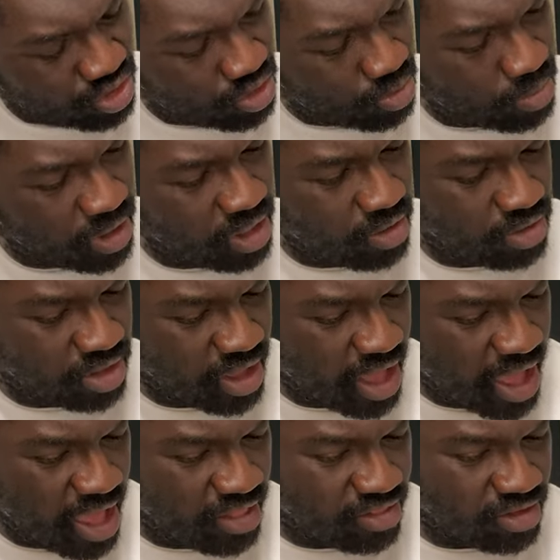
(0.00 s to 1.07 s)
just sweet on your
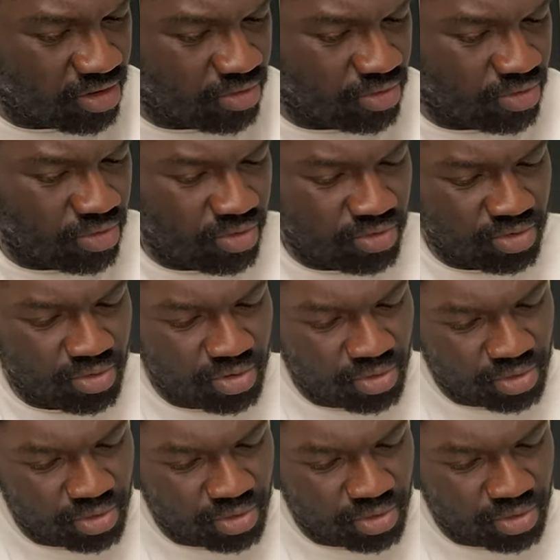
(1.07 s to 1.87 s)
hands and on your on your